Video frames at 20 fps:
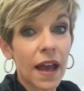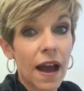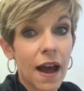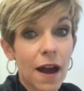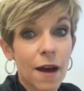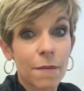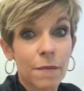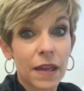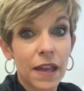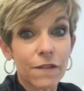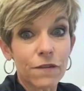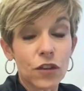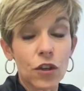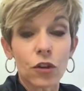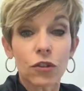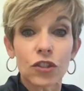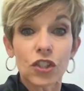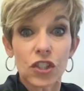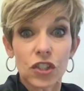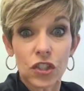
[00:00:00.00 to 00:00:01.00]
if
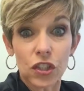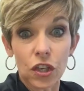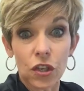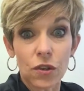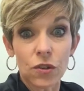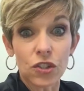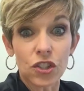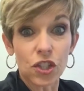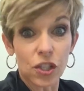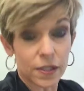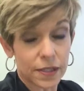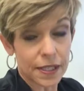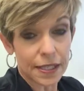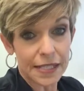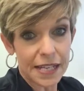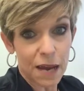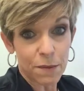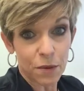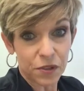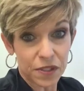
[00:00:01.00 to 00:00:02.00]
you'll just use just the
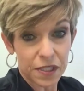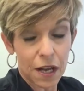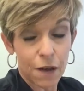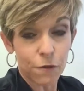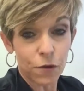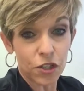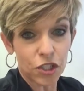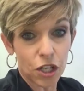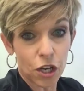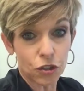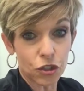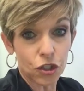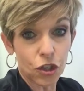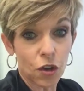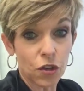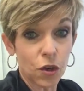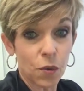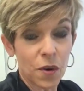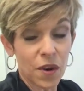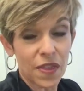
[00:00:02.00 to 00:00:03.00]
demo stuff, which I'll
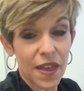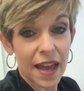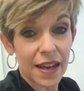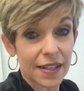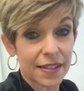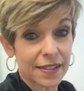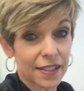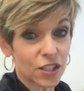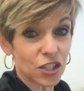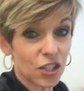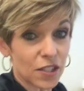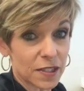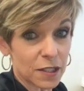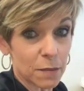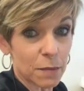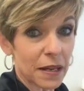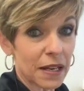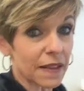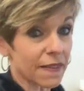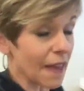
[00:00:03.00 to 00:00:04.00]
show you where that is in
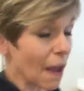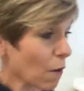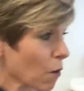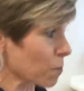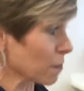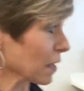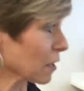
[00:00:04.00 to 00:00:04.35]
just a minute, that would